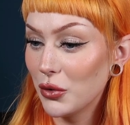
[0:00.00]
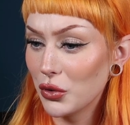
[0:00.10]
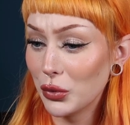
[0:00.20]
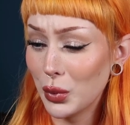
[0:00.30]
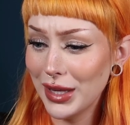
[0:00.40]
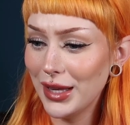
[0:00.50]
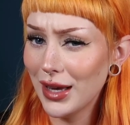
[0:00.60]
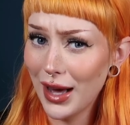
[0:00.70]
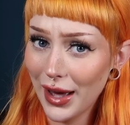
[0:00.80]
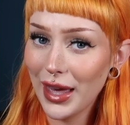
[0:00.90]
or
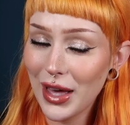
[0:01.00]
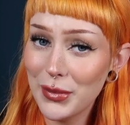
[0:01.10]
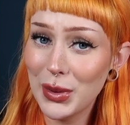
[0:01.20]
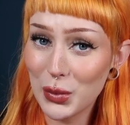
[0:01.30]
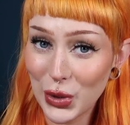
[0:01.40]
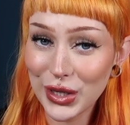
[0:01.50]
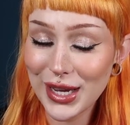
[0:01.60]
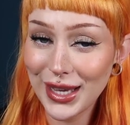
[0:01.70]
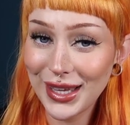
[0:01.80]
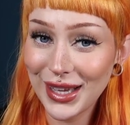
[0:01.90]
we, I have been
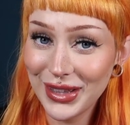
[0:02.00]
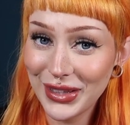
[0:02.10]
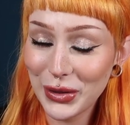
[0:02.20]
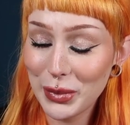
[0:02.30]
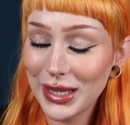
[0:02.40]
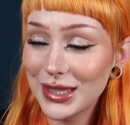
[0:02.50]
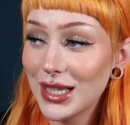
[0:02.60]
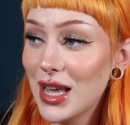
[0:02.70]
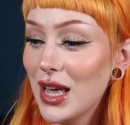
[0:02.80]
working a little bit